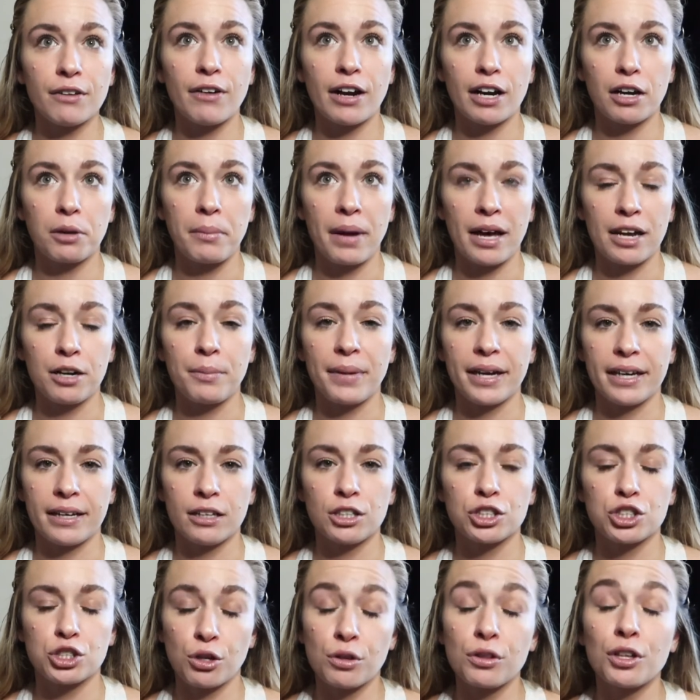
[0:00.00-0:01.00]
recommend
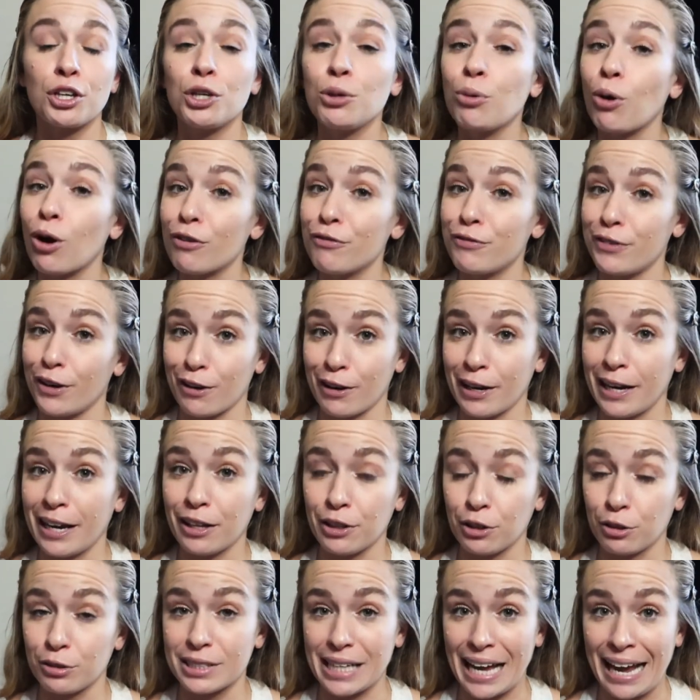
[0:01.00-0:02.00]
making sure that you are varying
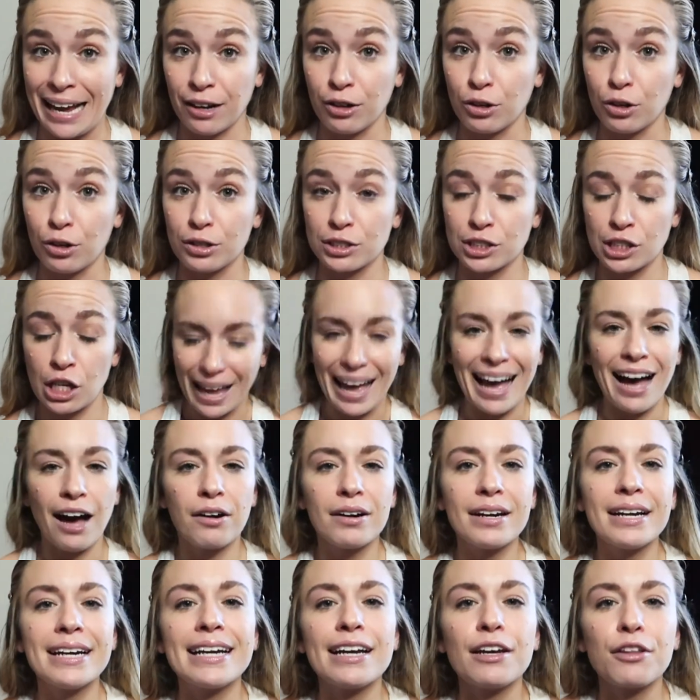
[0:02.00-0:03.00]
those angles. How
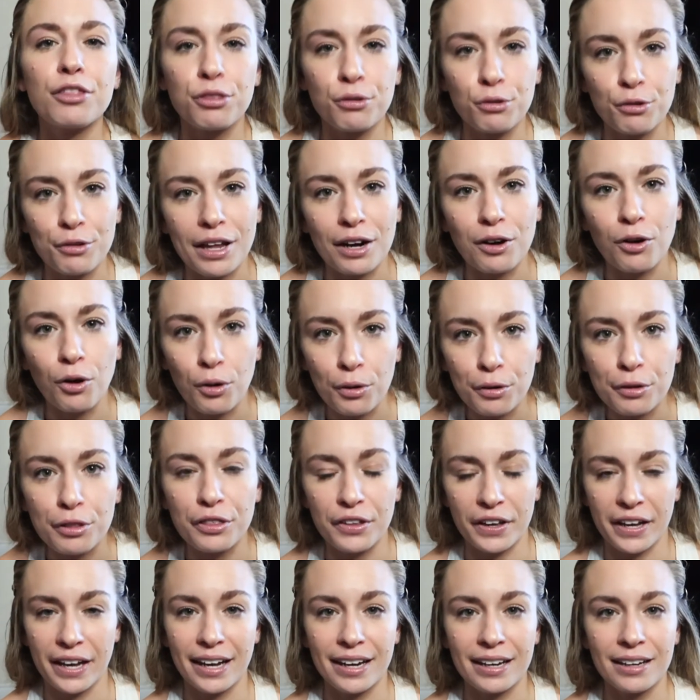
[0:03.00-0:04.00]
did I get through that whole
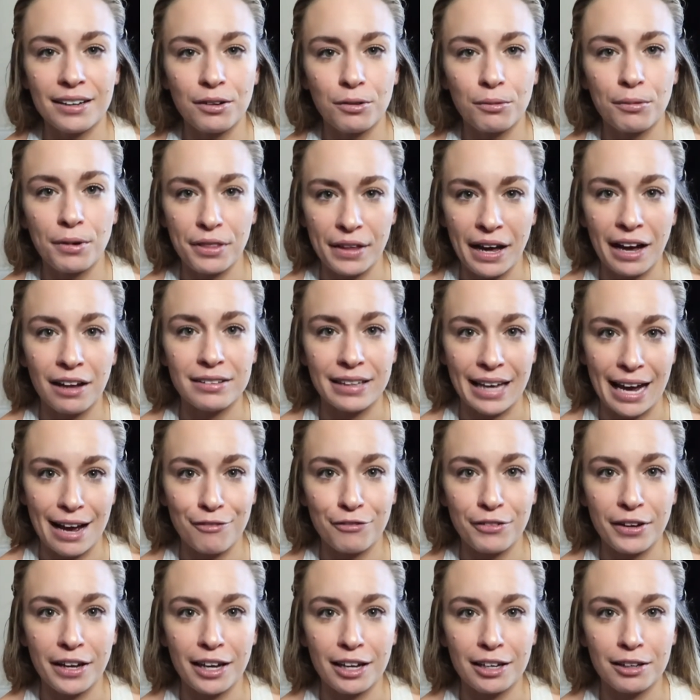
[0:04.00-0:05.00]
thing without
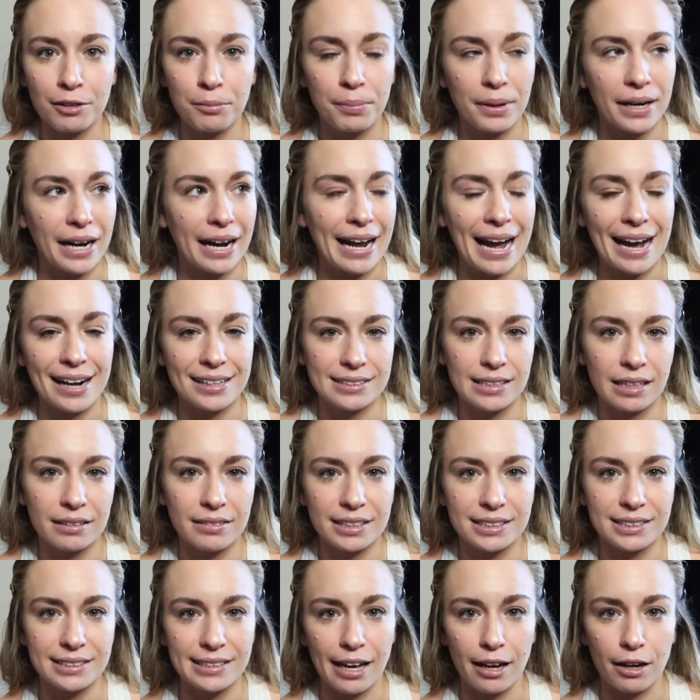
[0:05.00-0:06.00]
laughing, but I
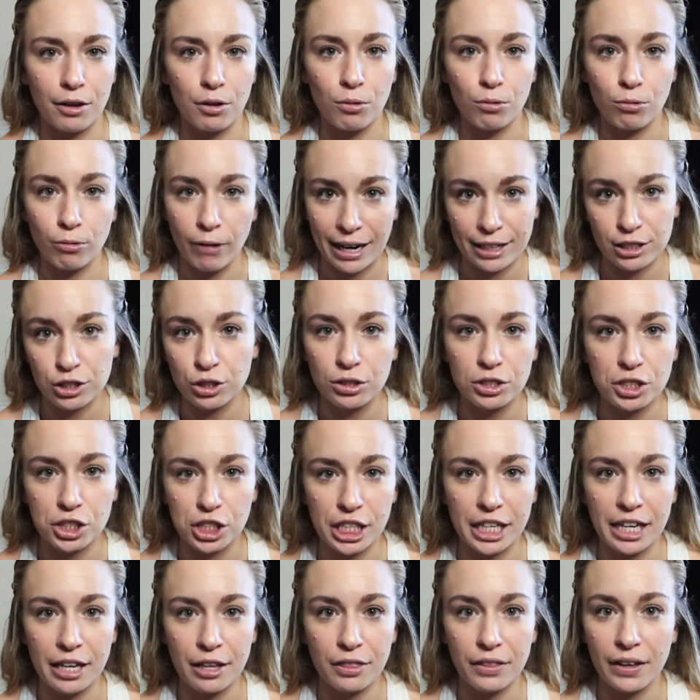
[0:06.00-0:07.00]
accidentally said rectal
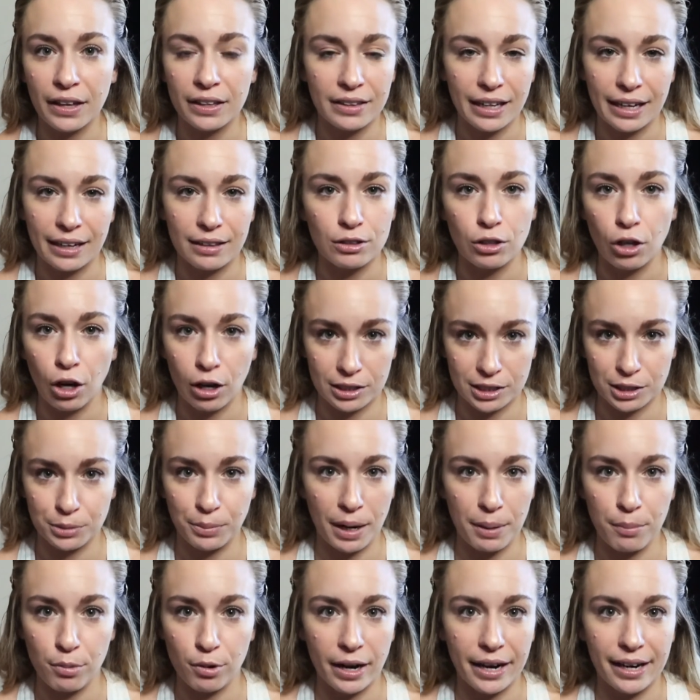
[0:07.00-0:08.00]
sheath and like lost
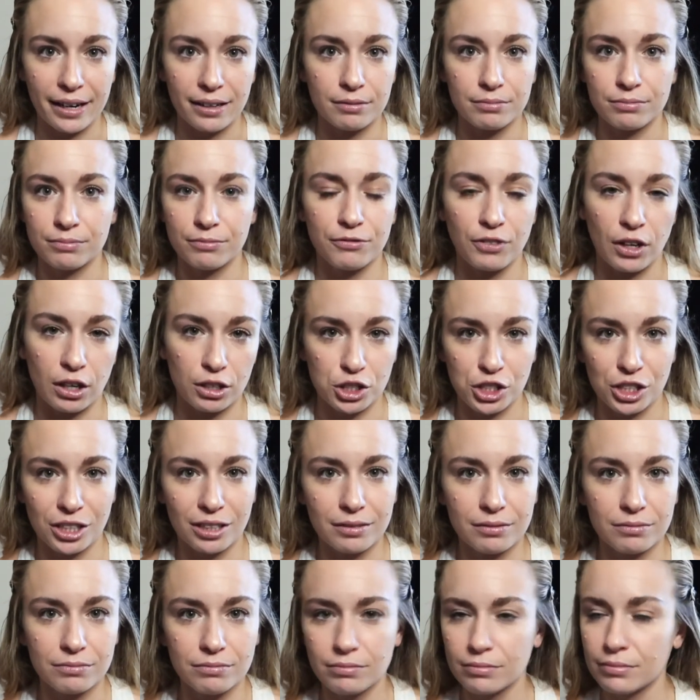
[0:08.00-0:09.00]
my brain
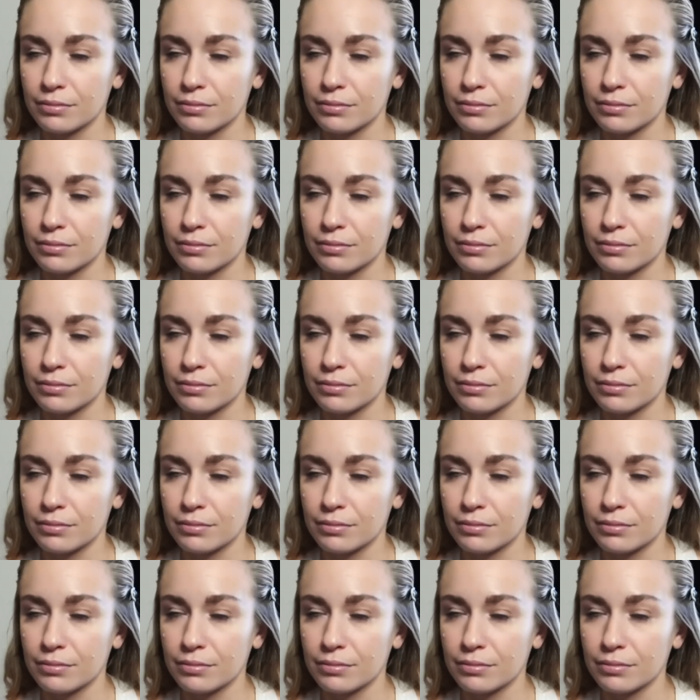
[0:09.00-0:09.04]
function?